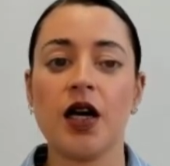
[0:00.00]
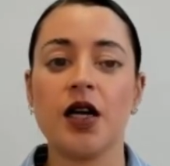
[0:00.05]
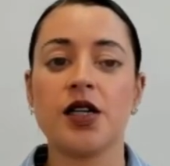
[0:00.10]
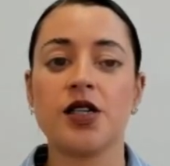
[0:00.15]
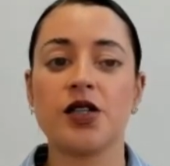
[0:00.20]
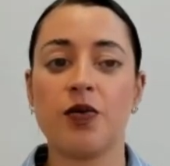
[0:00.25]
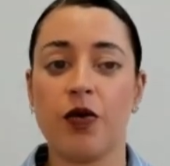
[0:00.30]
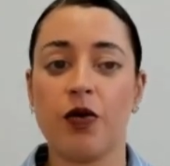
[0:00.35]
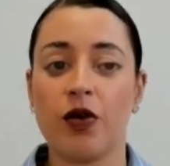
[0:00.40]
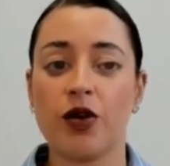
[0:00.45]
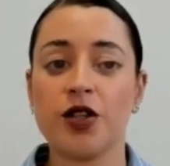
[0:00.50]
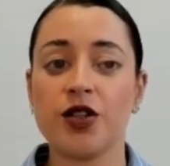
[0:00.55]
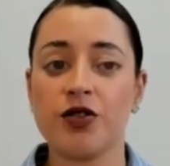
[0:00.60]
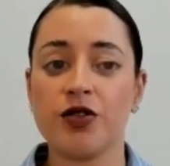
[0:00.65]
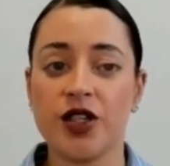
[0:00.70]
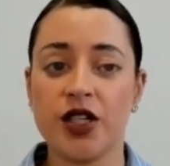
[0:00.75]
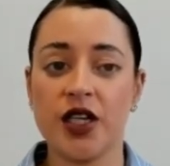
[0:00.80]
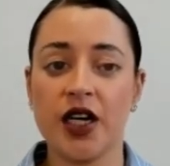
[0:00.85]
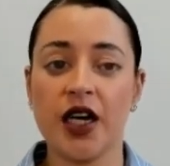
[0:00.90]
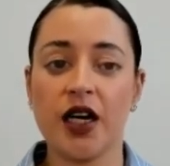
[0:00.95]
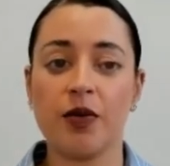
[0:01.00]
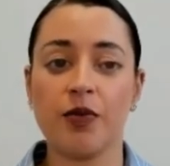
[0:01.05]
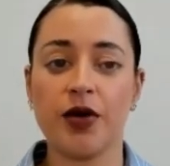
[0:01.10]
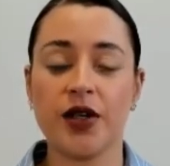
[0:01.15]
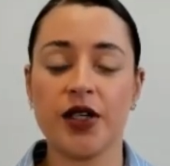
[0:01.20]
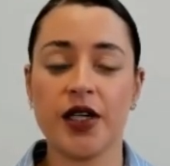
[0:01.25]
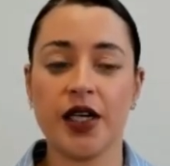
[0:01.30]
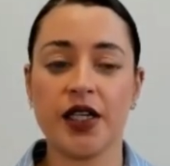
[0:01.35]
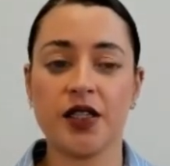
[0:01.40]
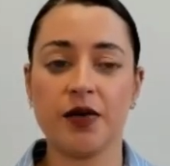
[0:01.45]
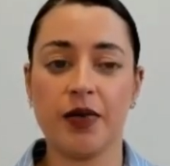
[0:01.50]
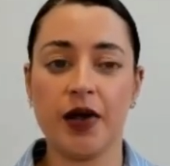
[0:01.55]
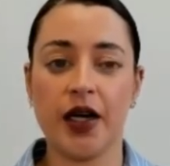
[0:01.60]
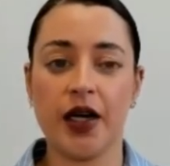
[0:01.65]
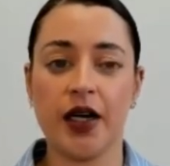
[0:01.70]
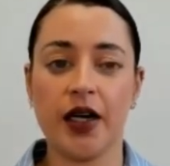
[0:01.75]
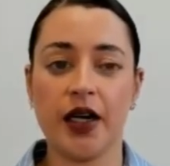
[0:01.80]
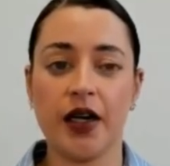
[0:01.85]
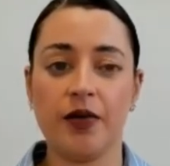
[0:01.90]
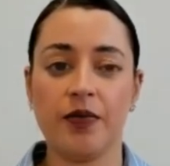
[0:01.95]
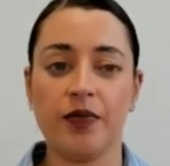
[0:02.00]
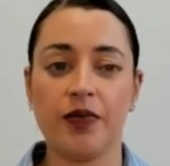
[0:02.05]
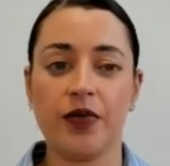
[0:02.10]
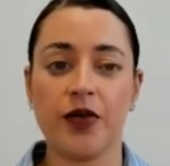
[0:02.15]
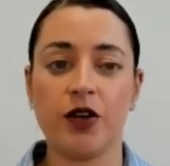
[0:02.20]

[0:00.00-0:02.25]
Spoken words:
Supports routine and predictability.